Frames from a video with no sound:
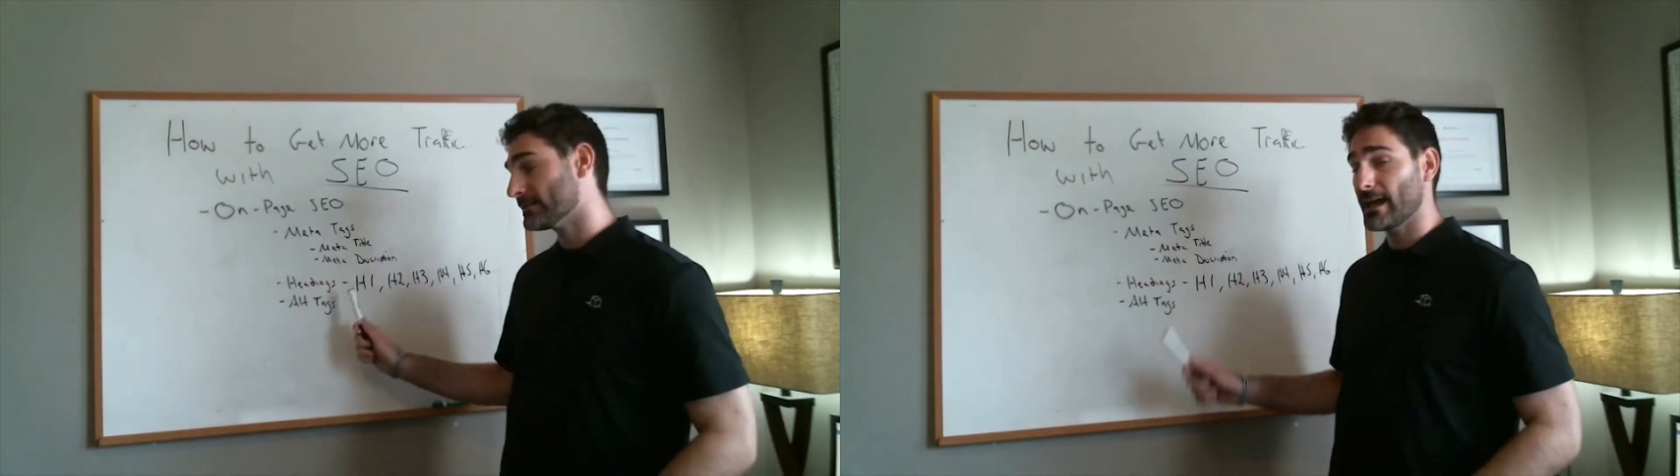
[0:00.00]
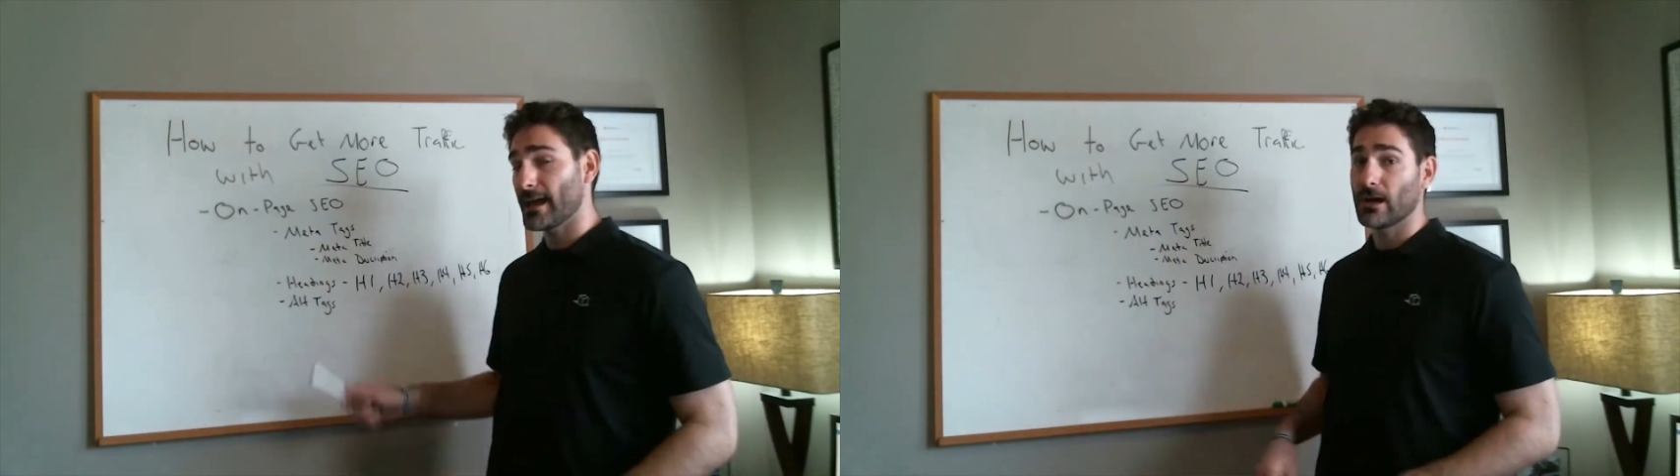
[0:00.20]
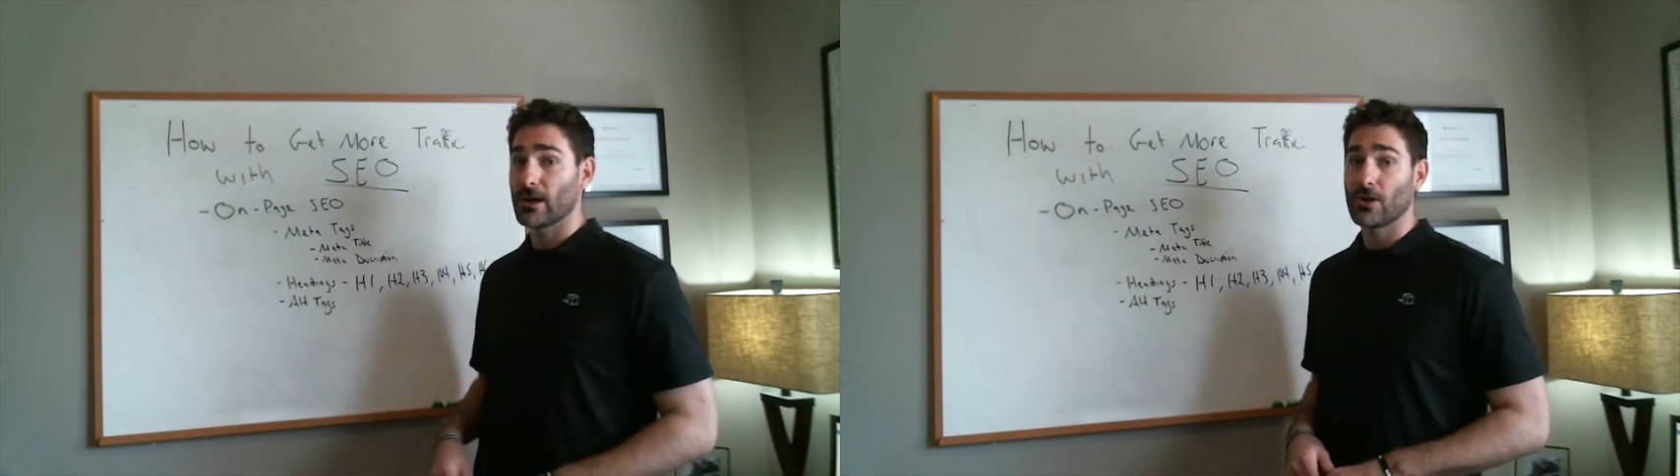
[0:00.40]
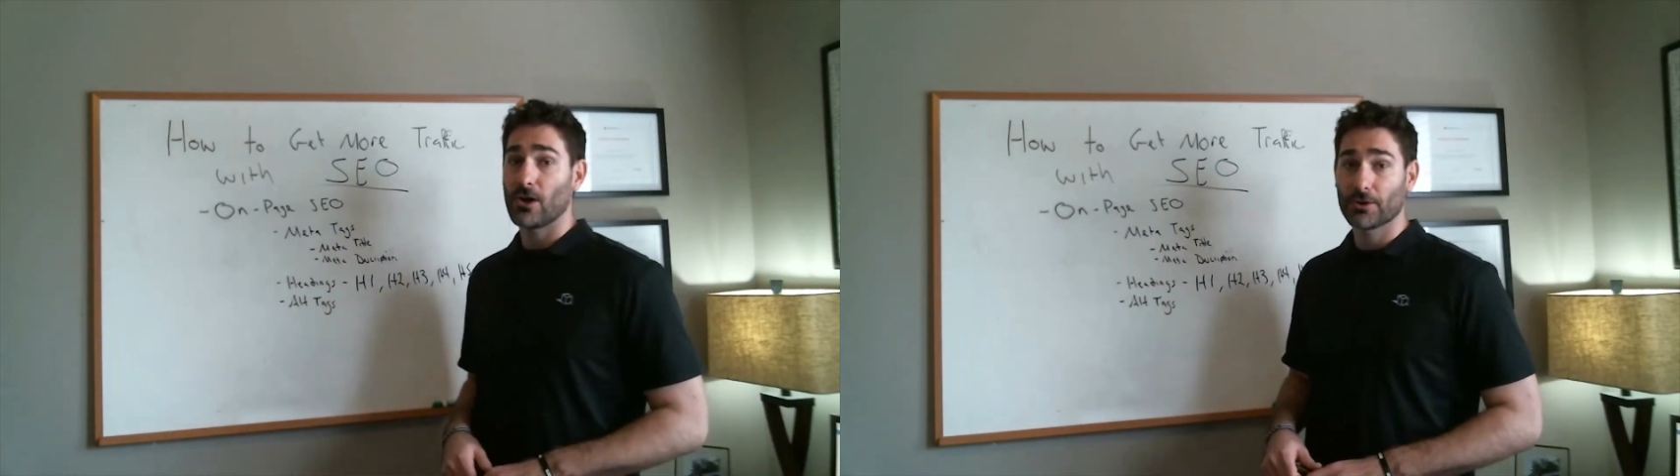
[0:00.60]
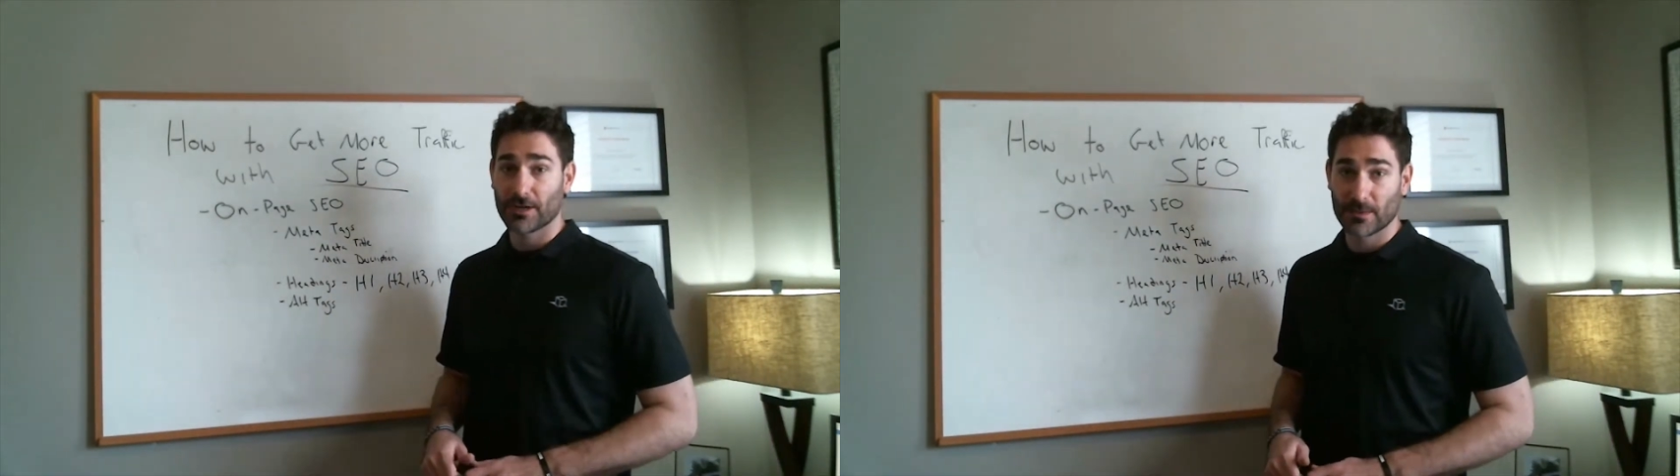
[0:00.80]
tag on
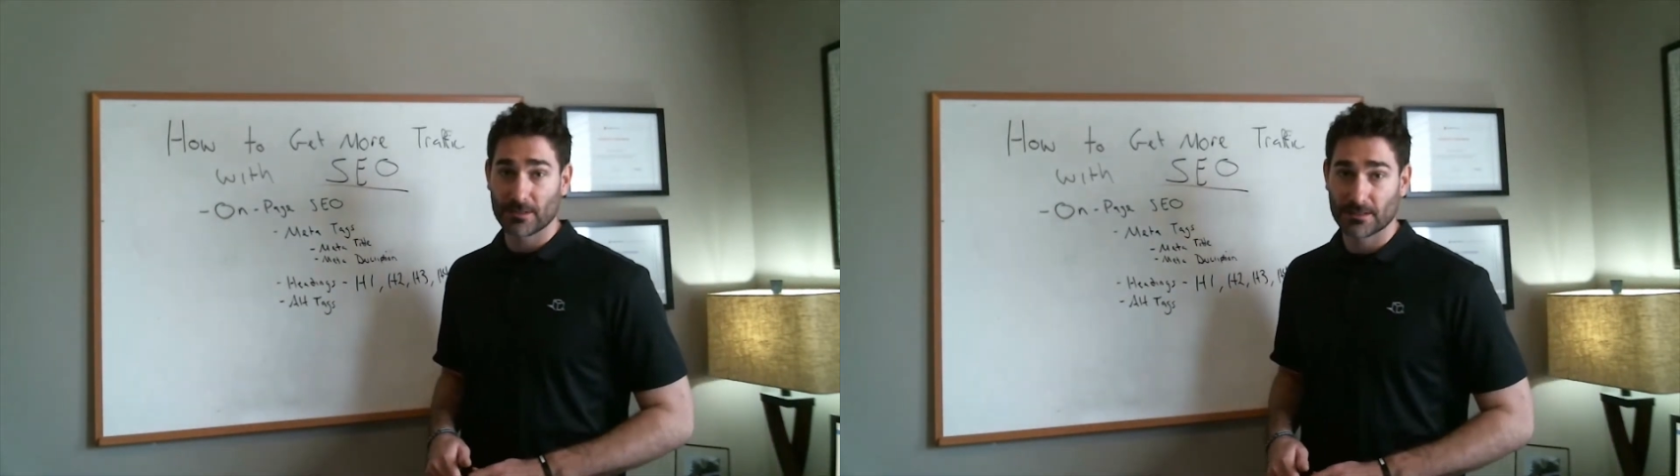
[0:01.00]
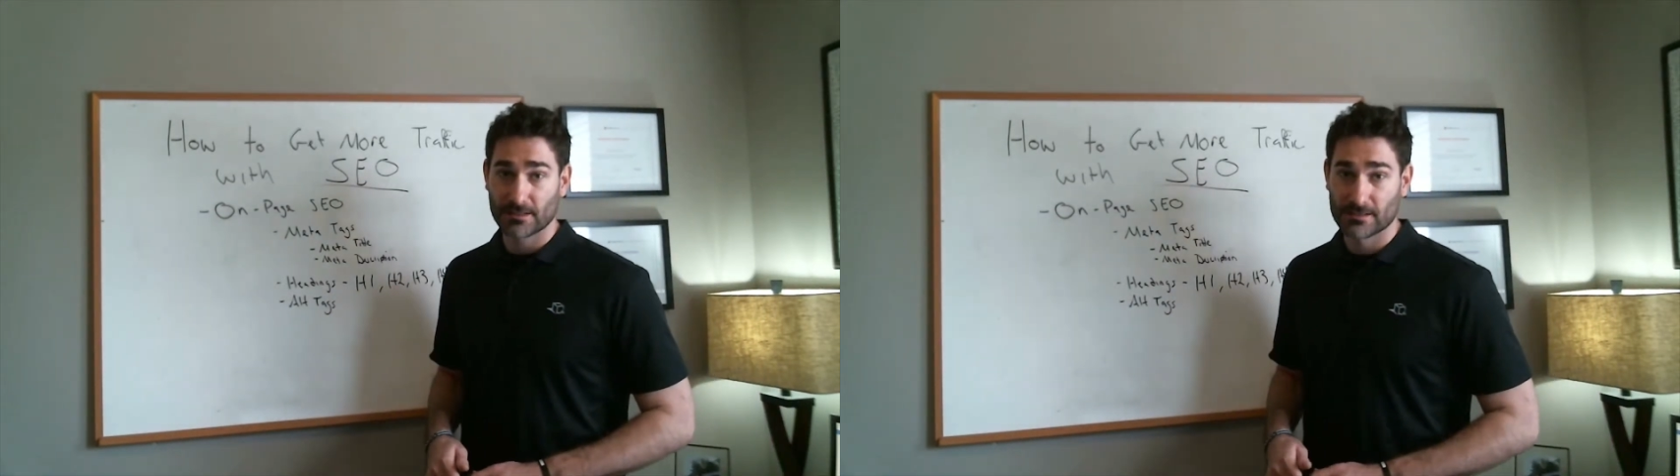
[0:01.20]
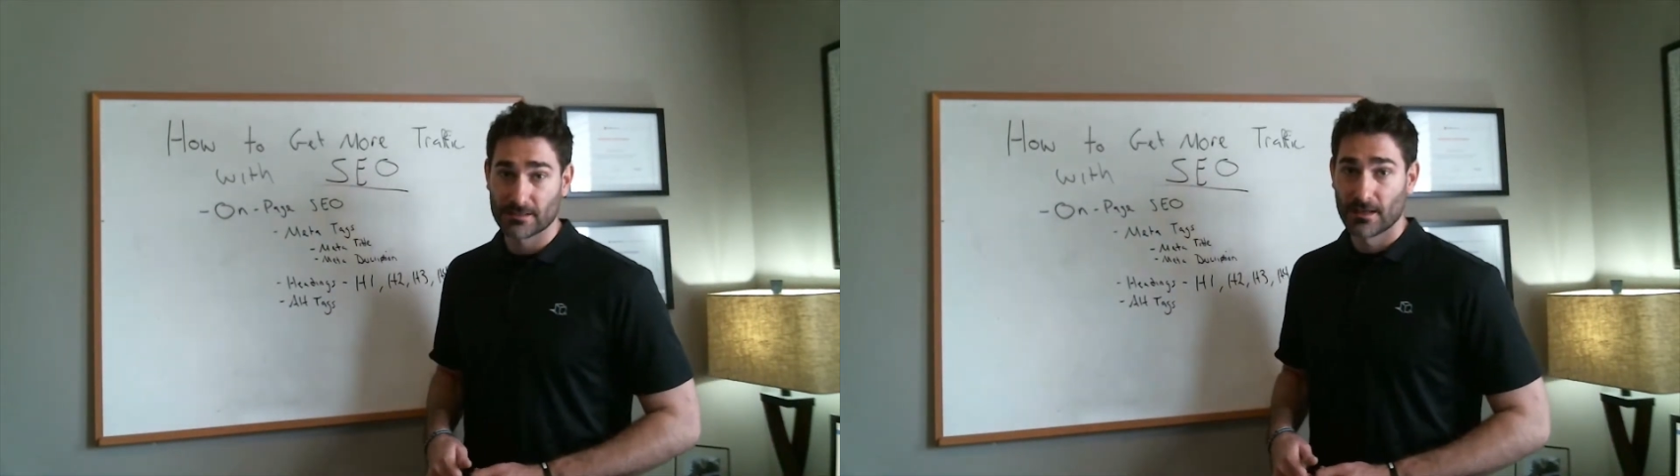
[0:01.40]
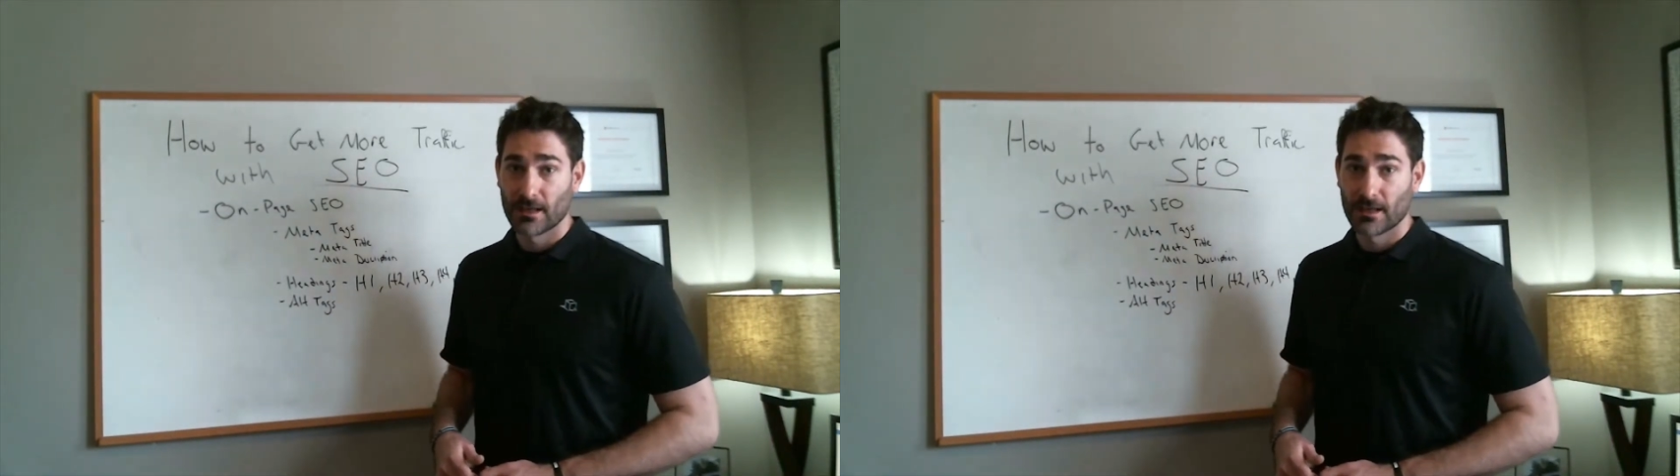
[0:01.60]
all your images